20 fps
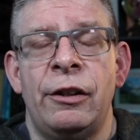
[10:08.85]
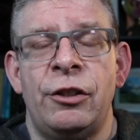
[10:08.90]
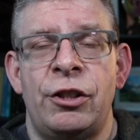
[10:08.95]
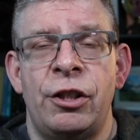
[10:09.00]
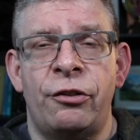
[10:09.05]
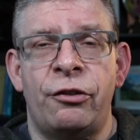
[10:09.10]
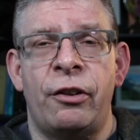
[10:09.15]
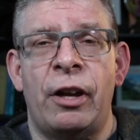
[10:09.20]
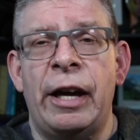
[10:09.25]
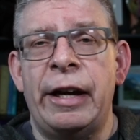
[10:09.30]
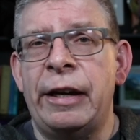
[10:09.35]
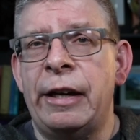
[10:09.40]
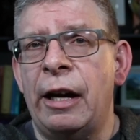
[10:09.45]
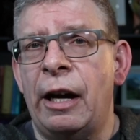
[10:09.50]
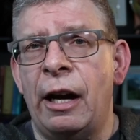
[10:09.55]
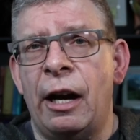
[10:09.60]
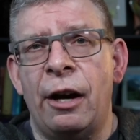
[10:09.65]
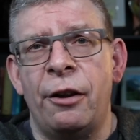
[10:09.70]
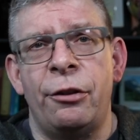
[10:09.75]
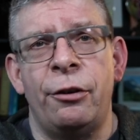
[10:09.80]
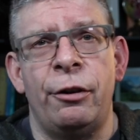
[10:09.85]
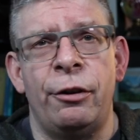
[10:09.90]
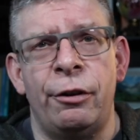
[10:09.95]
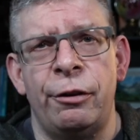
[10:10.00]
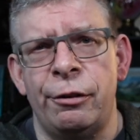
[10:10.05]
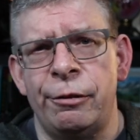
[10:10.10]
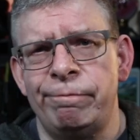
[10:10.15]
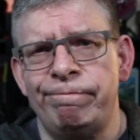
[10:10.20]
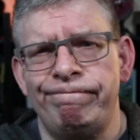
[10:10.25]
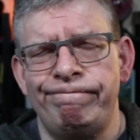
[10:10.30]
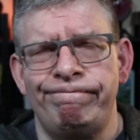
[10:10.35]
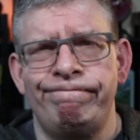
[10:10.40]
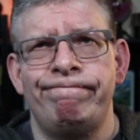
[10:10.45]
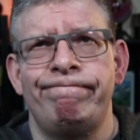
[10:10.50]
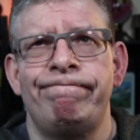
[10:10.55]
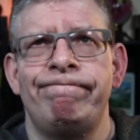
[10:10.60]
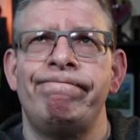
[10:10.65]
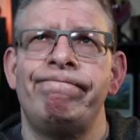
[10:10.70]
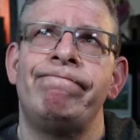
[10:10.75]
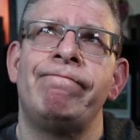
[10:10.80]
Just like other,
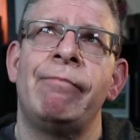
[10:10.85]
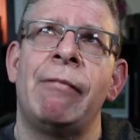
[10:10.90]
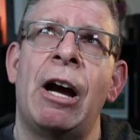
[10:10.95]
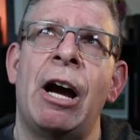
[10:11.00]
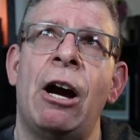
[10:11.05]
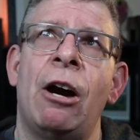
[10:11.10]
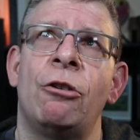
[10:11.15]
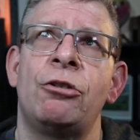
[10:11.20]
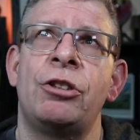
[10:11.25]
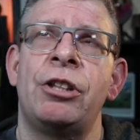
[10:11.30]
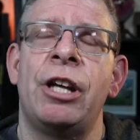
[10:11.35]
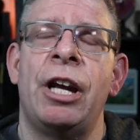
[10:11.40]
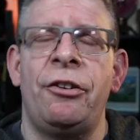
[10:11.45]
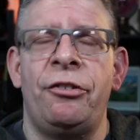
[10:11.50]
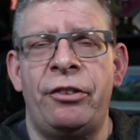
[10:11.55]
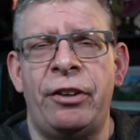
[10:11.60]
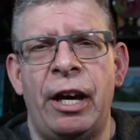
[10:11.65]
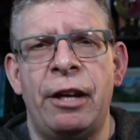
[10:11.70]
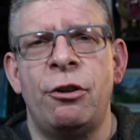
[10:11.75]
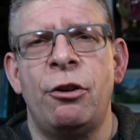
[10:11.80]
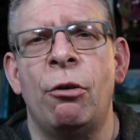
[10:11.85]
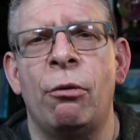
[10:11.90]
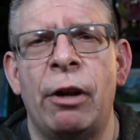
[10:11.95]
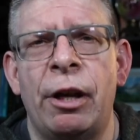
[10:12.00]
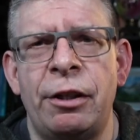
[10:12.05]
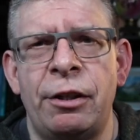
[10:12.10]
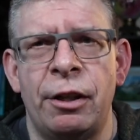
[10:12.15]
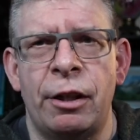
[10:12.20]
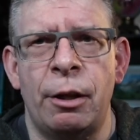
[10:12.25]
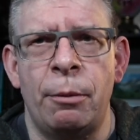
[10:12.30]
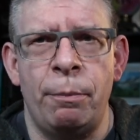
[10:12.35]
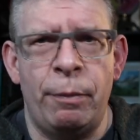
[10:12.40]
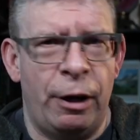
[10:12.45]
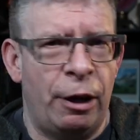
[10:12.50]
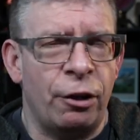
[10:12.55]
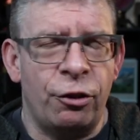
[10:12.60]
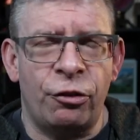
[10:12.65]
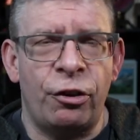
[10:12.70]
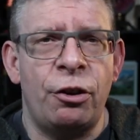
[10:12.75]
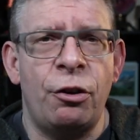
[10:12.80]
how should I say, I don't like to
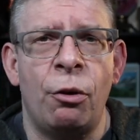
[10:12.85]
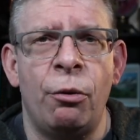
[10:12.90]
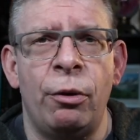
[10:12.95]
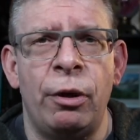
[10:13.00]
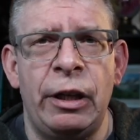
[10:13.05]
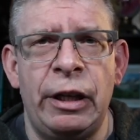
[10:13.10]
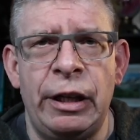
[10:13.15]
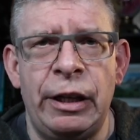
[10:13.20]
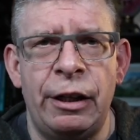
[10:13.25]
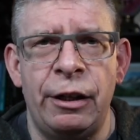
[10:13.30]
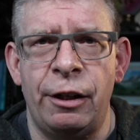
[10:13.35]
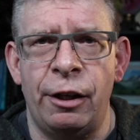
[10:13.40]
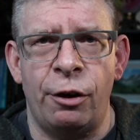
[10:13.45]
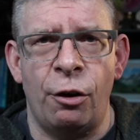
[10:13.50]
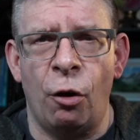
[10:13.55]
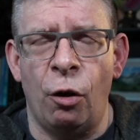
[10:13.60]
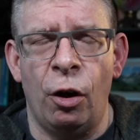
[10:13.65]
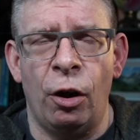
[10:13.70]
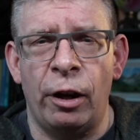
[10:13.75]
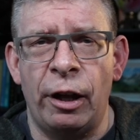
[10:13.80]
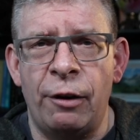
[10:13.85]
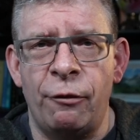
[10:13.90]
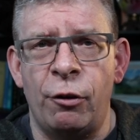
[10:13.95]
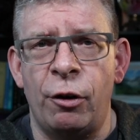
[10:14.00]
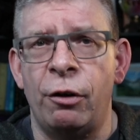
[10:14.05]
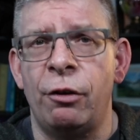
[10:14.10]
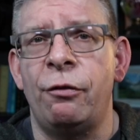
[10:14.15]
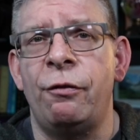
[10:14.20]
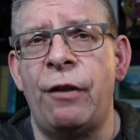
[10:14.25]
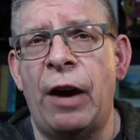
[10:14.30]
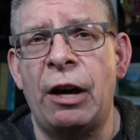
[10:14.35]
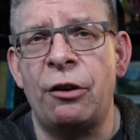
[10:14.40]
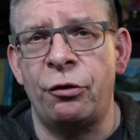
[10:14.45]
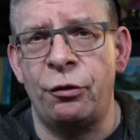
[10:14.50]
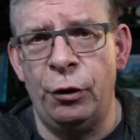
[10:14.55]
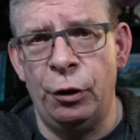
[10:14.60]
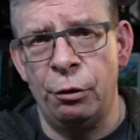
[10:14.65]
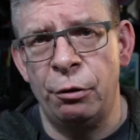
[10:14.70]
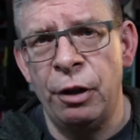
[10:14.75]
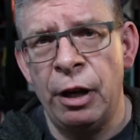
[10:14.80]
compare because I don't eat it at all, ever,
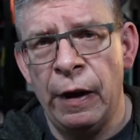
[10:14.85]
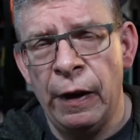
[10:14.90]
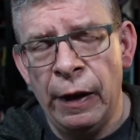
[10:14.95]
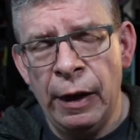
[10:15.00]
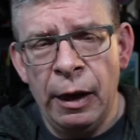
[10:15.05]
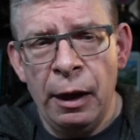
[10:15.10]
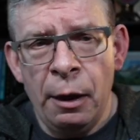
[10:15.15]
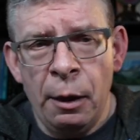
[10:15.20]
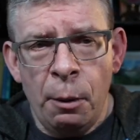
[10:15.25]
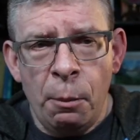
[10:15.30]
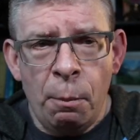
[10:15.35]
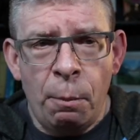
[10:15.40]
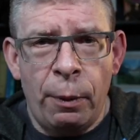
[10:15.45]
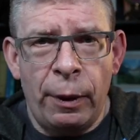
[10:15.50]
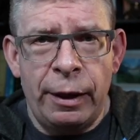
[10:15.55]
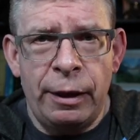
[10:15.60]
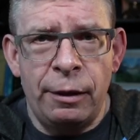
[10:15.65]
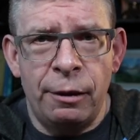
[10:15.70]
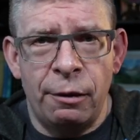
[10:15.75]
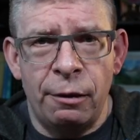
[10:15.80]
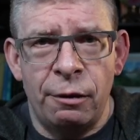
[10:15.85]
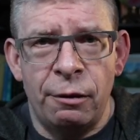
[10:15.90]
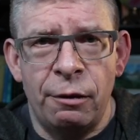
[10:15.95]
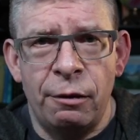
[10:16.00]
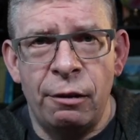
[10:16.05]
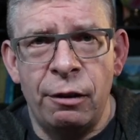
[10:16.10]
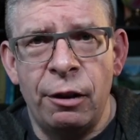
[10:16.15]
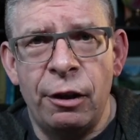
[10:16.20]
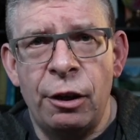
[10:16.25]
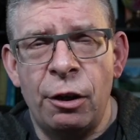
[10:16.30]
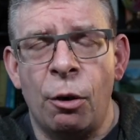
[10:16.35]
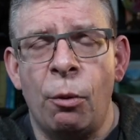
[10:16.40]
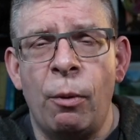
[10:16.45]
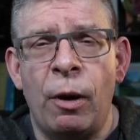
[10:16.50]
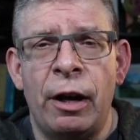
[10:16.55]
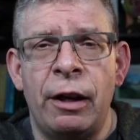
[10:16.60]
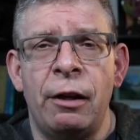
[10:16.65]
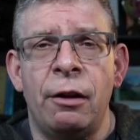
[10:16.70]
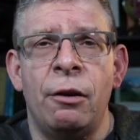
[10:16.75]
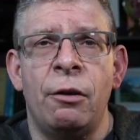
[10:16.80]
fast food. But you know
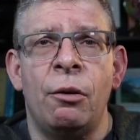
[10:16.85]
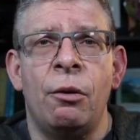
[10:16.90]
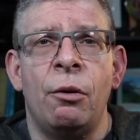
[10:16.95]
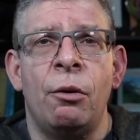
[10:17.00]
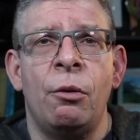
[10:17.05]
what?